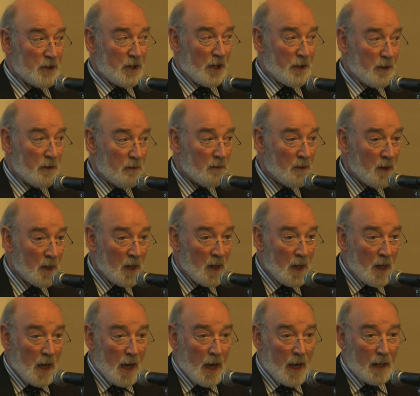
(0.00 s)
journal,
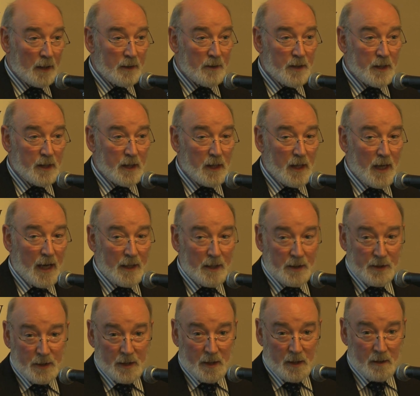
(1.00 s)
and the
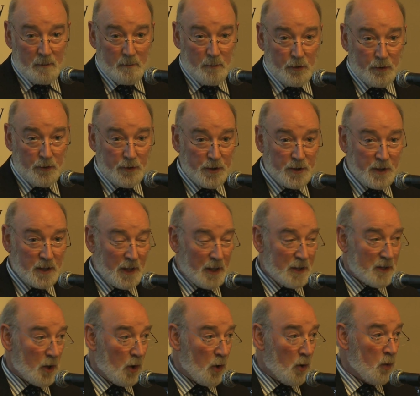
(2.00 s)
editor, Bruce,
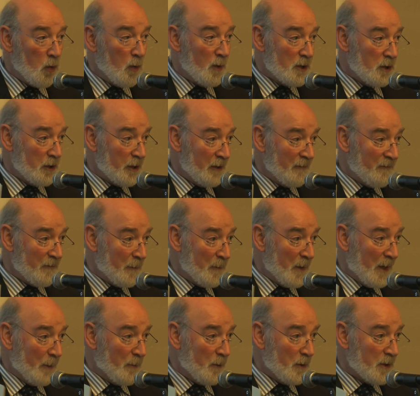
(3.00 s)
is always looking for
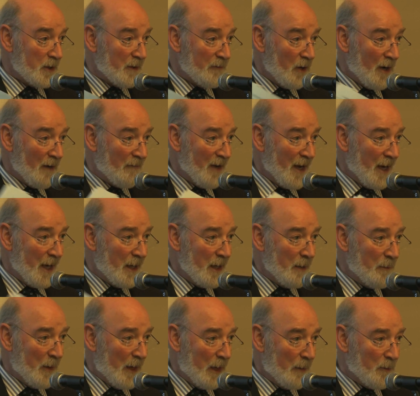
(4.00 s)
papers. If you have
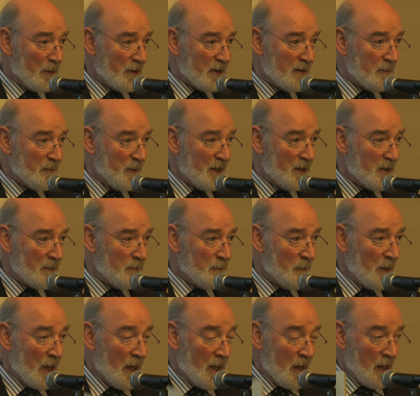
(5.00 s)
any papers, please
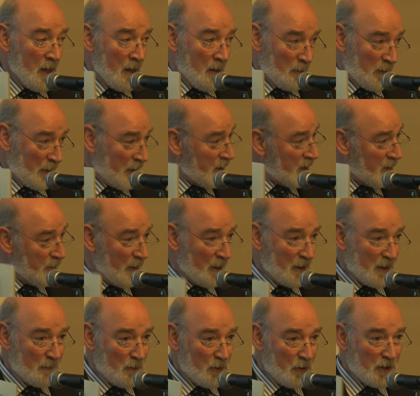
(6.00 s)

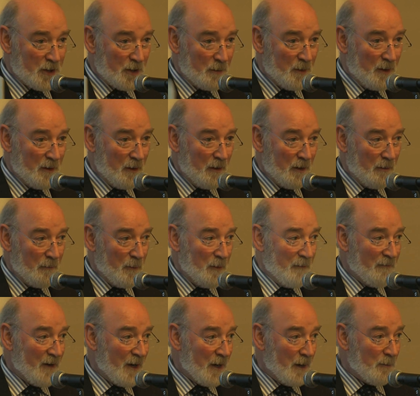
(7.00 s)
speak to Bruce. He'd be
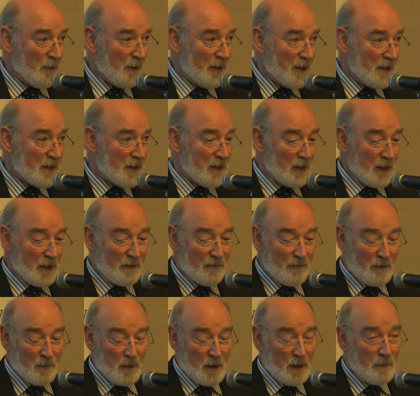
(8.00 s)
very pleased to hear
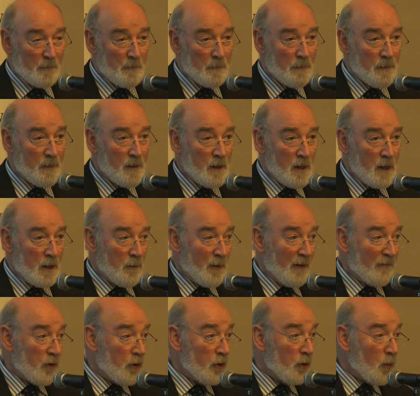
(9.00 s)
from you. We
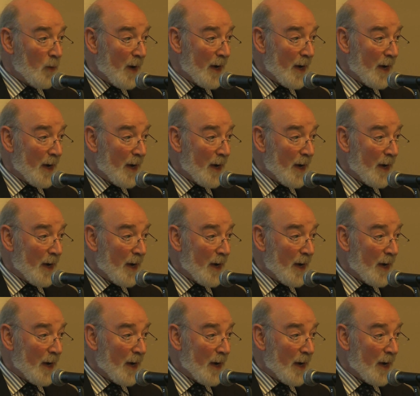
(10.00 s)
have our own